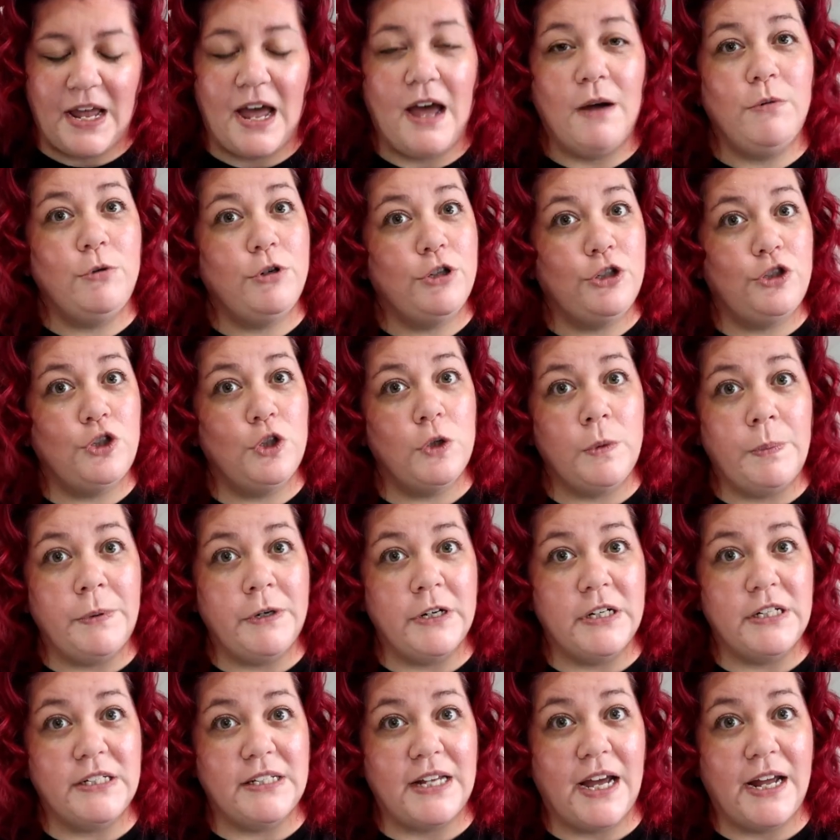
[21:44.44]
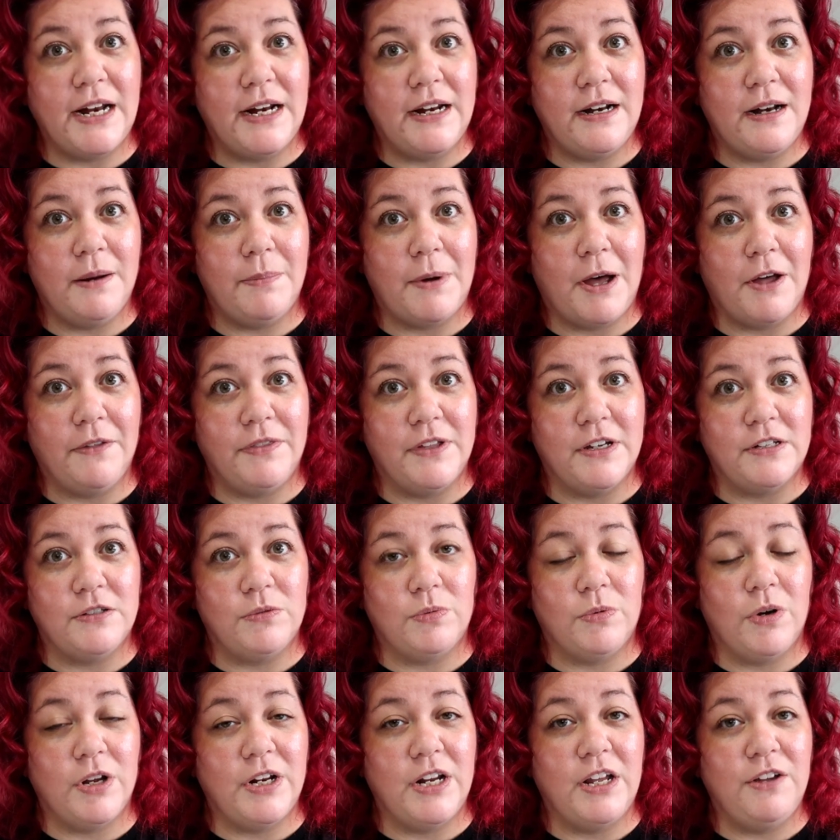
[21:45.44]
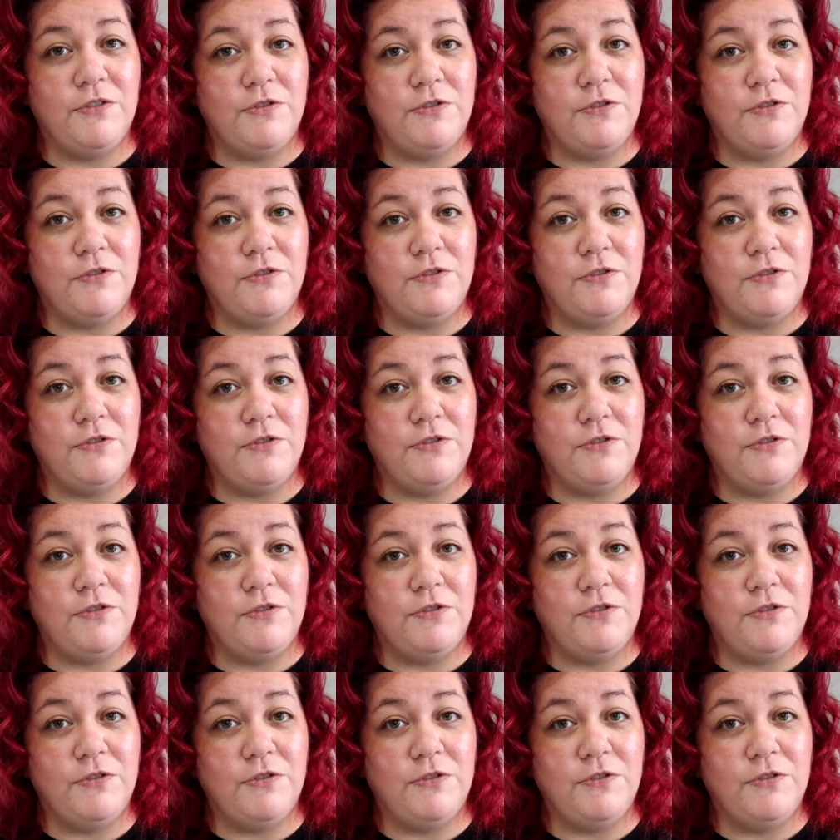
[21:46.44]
I was super excited about this one.